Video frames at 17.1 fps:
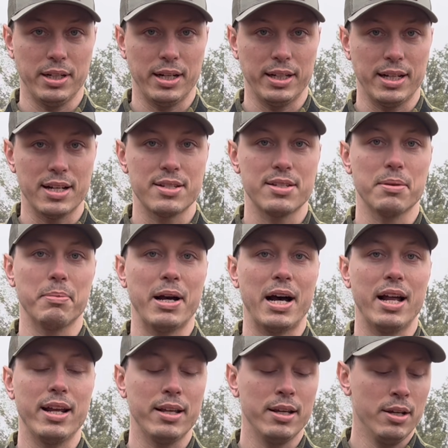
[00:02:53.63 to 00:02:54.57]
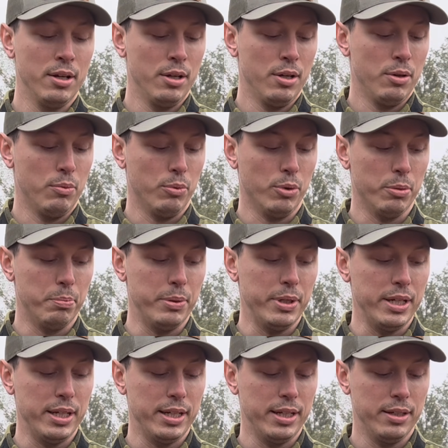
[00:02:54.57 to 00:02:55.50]
I guess, about it would
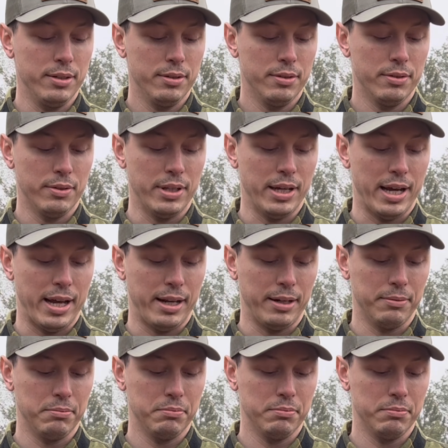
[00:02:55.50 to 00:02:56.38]
be that